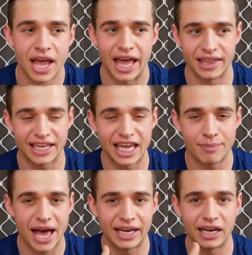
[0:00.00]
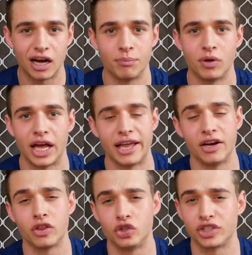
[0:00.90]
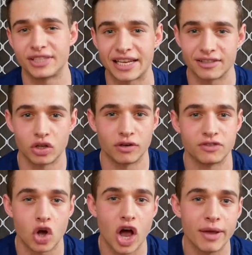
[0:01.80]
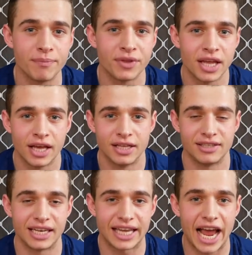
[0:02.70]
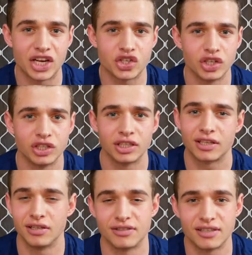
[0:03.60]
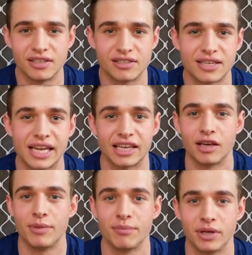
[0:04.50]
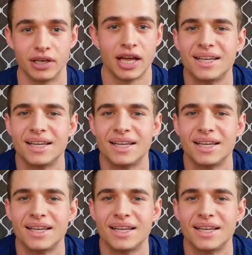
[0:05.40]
and they keep adding up, and it just takes a lot of time, dedication, consistency and commitment.